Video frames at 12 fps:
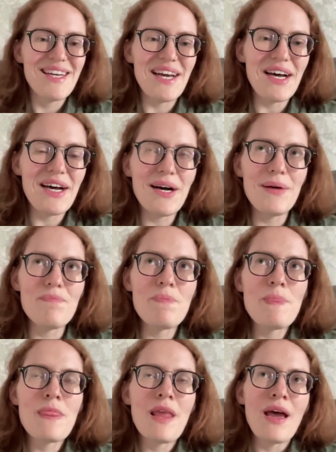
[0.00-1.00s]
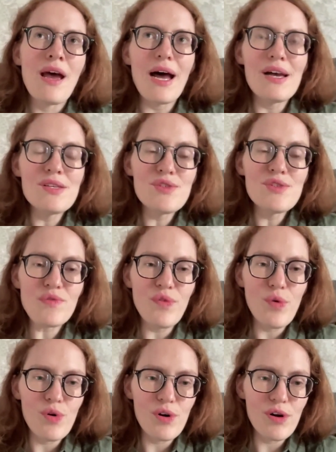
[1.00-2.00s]
Um, as
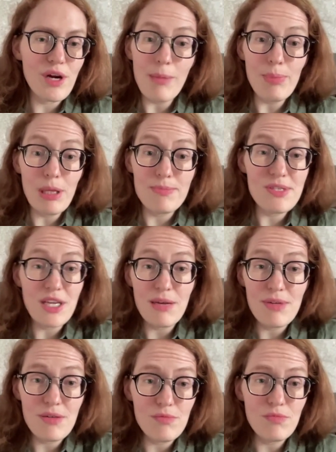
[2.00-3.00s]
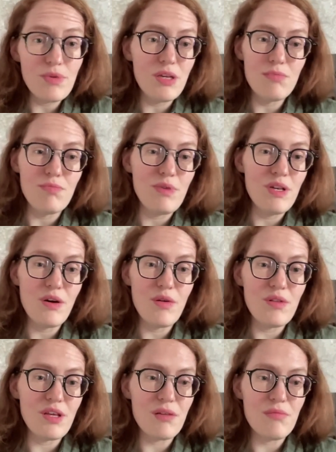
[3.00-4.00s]
for epilepsy, I mean, we know
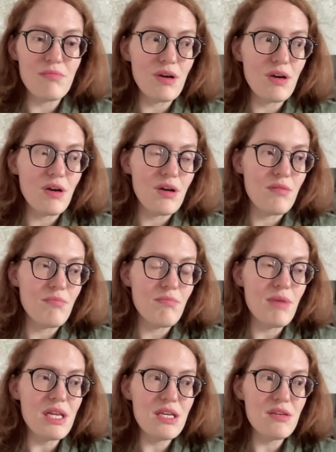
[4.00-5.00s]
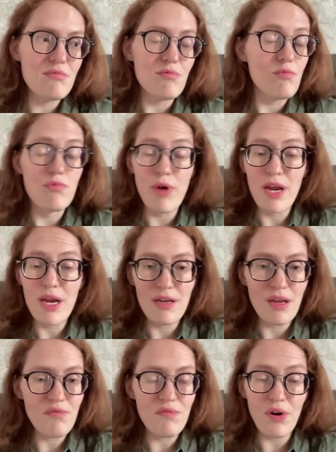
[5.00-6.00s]
that many great
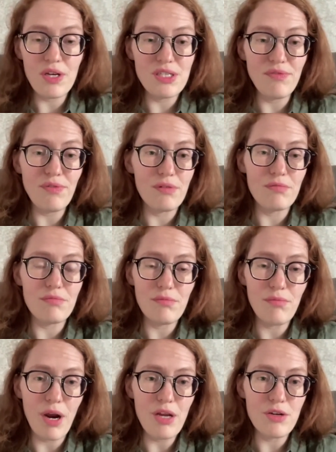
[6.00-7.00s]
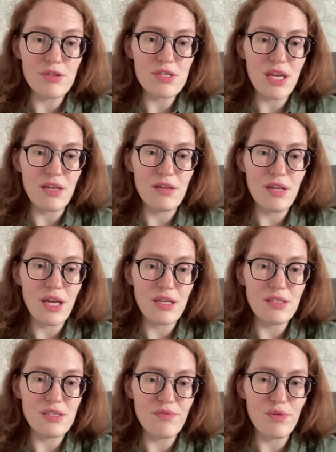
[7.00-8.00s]
and very different writers had
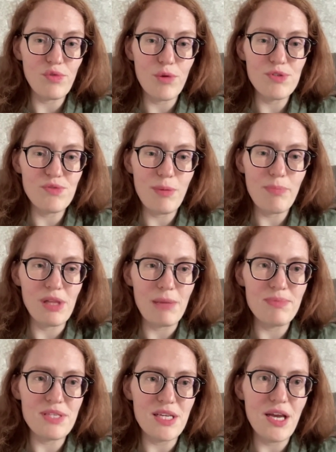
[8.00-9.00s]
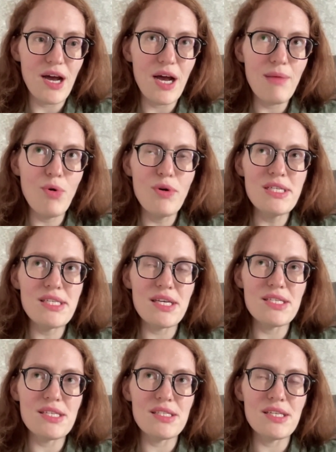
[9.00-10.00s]
different forms of epilepsy. I'm always
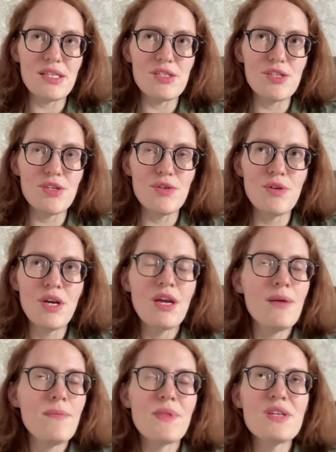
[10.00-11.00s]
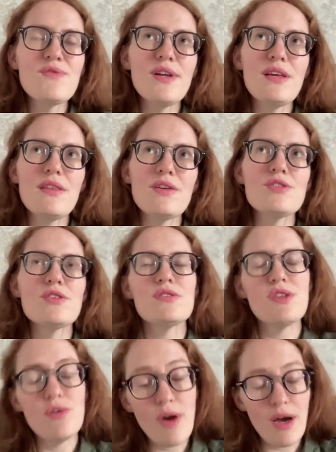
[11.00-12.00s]
hesitant to. It's funny. So
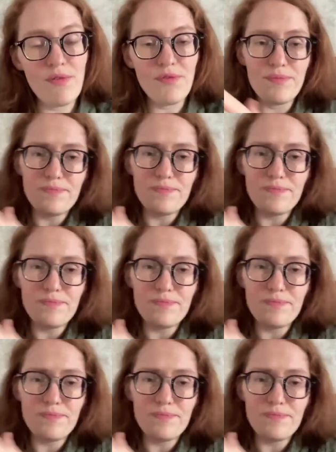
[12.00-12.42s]
you have